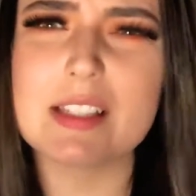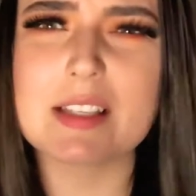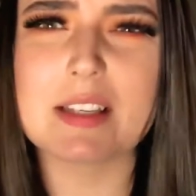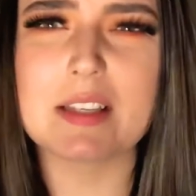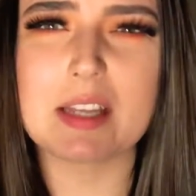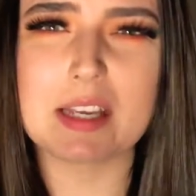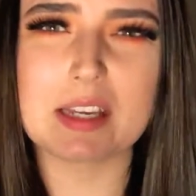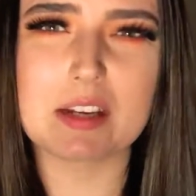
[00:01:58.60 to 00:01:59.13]
Is
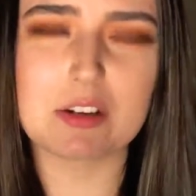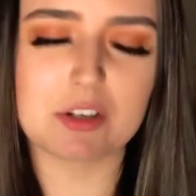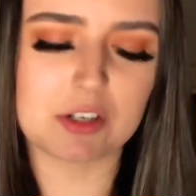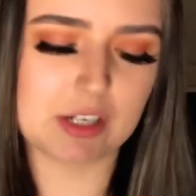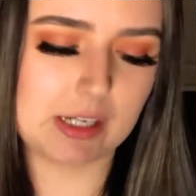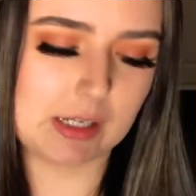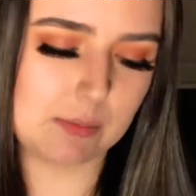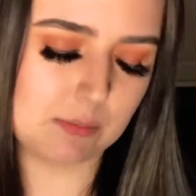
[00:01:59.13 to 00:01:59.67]
it like a
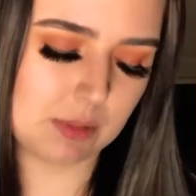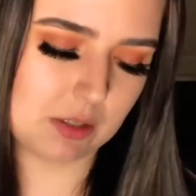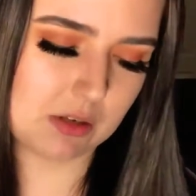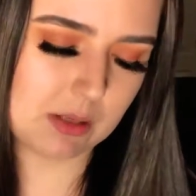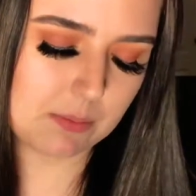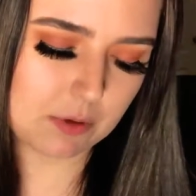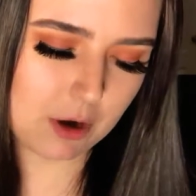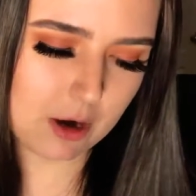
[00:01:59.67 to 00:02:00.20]
Korean
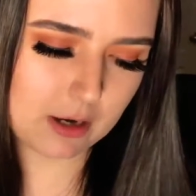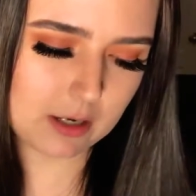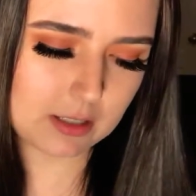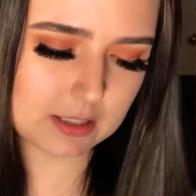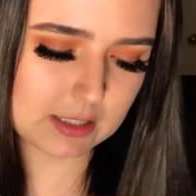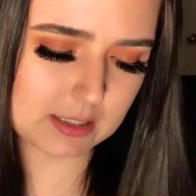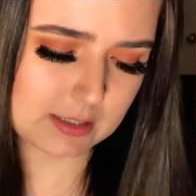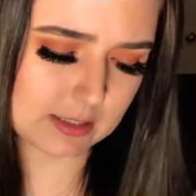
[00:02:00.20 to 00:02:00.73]
beauty
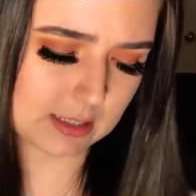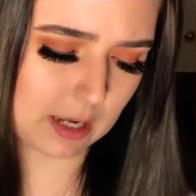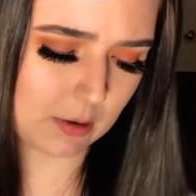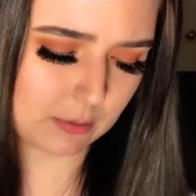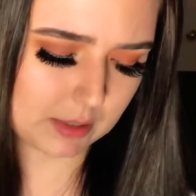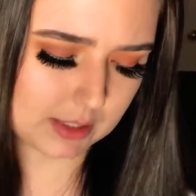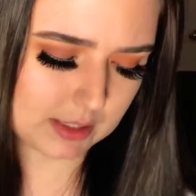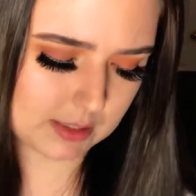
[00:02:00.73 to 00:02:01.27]
product? Is
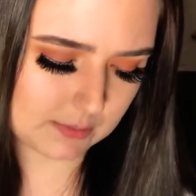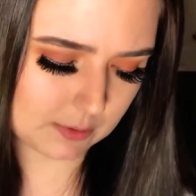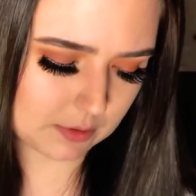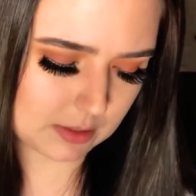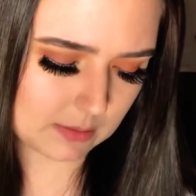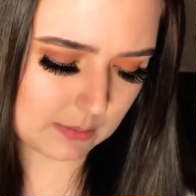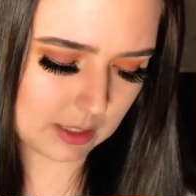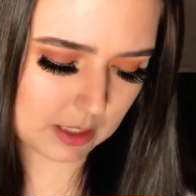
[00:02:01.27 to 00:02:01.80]
that what it's
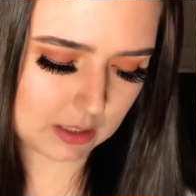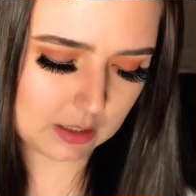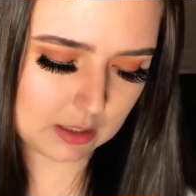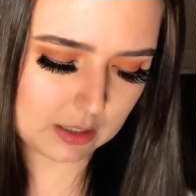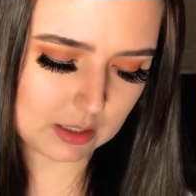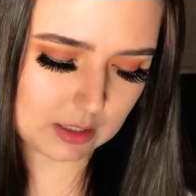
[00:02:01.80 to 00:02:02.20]
supposed to be?